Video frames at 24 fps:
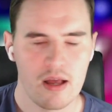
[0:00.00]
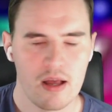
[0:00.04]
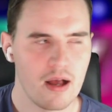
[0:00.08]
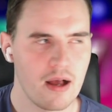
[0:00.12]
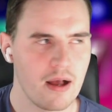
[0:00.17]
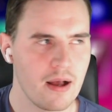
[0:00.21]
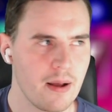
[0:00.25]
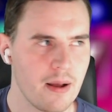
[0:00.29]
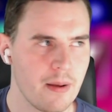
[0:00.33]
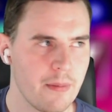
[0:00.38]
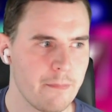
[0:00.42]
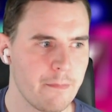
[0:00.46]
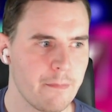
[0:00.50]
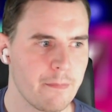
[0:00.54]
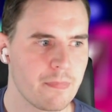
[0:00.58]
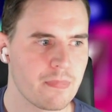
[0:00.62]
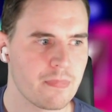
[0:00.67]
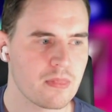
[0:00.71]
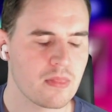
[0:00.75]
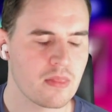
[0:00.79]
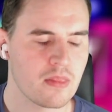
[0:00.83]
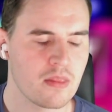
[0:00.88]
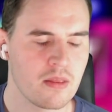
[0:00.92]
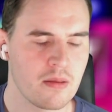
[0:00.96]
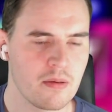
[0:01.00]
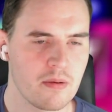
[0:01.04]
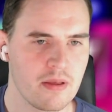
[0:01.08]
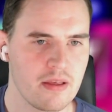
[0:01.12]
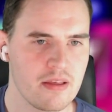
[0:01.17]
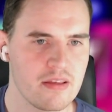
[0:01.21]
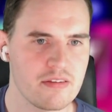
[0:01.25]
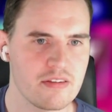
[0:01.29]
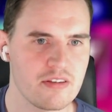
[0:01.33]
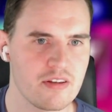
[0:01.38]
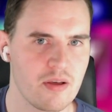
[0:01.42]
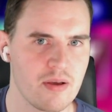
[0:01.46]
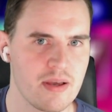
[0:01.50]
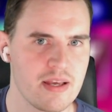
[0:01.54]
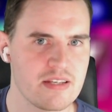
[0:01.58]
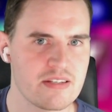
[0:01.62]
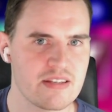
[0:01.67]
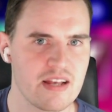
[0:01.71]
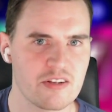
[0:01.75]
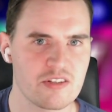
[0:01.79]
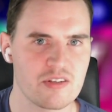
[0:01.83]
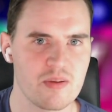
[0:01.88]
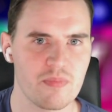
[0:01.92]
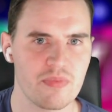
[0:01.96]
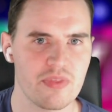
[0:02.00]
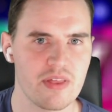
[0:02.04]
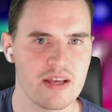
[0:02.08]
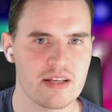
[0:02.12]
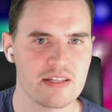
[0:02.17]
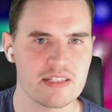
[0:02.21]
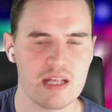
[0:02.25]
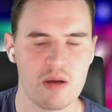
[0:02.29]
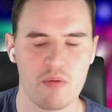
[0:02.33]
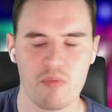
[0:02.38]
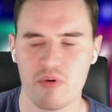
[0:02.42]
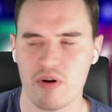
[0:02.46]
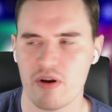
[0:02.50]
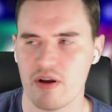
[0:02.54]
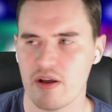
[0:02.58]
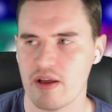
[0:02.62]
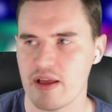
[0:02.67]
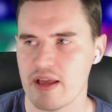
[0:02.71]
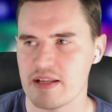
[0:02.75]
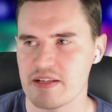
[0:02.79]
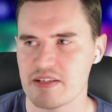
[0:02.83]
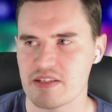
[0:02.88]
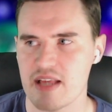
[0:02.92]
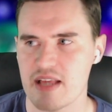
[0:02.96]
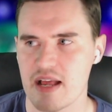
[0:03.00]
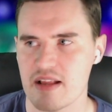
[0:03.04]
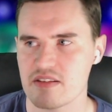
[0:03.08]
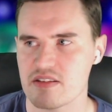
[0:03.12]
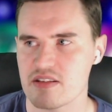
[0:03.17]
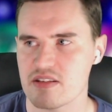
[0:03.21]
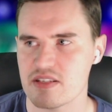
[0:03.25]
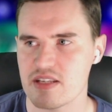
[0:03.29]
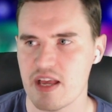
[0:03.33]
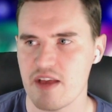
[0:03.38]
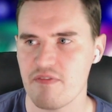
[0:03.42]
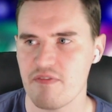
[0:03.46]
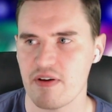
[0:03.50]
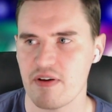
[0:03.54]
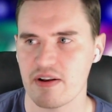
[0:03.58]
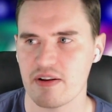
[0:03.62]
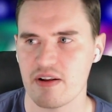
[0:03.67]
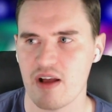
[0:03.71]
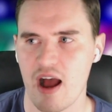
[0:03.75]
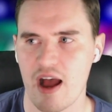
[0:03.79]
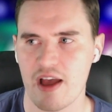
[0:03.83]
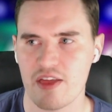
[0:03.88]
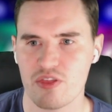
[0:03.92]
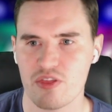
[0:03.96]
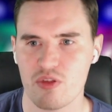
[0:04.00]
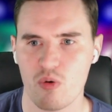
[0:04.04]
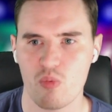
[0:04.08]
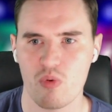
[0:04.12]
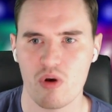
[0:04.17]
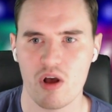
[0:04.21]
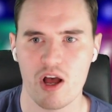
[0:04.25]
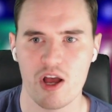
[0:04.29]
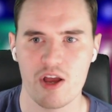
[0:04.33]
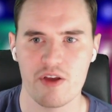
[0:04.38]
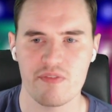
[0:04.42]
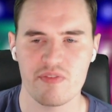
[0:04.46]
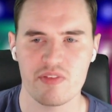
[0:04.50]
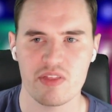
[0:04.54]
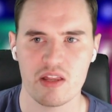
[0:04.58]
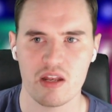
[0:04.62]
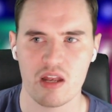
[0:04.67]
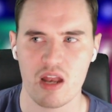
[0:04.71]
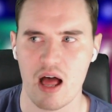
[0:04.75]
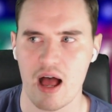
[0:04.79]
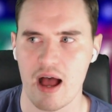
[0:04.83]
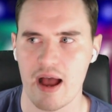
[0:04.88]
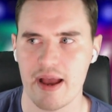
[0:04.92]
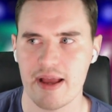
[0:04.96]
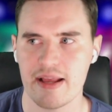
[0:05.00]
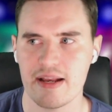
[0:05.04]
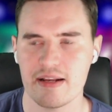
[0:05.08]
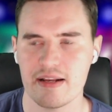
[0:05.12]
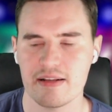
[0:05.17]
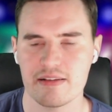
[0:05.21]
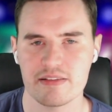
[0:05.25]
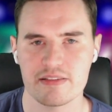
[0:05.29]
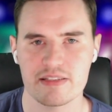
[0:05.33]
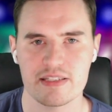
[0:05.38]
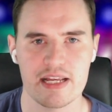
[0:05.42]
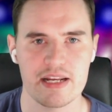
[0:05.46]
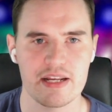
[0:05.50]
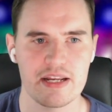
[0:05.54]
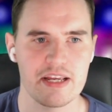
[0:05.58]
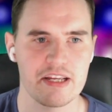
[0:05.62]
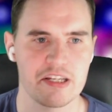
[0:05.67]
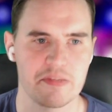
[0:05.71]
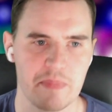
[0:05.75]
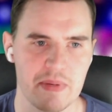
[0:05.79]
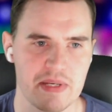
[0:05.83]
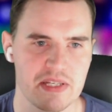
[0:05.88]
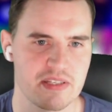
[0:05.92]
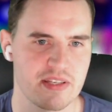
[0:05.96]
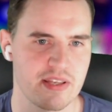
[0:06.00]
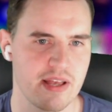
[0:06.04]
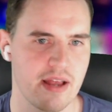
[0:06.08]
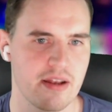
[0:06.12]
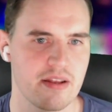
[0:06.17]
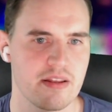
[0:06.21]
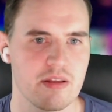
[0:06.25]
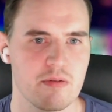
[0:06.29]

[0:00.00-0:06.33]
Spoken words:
You know, he said some things that were insensitive and I thought were over the line and didn't need to be said,